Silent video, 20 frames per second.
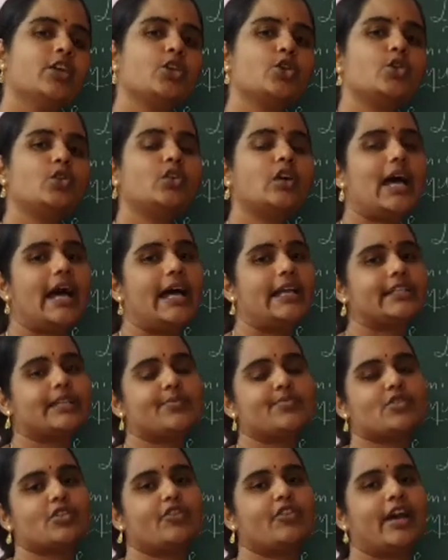2
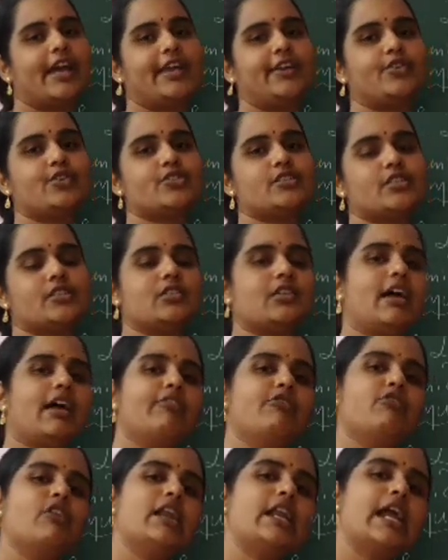atoms of hydrogen
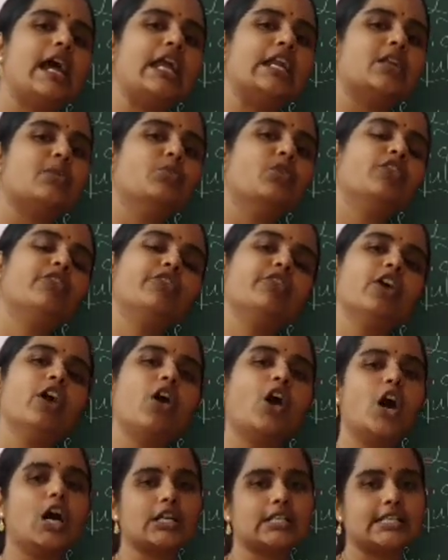and 1 atom of
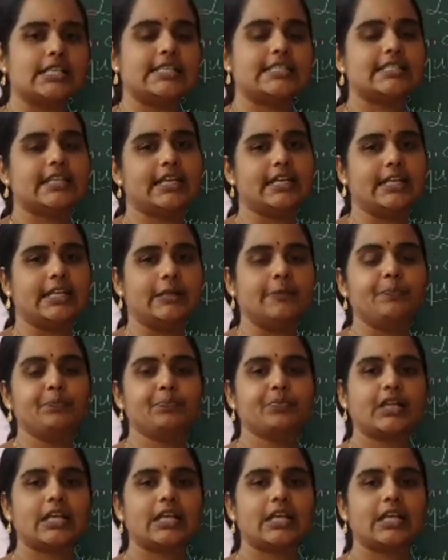oxygen.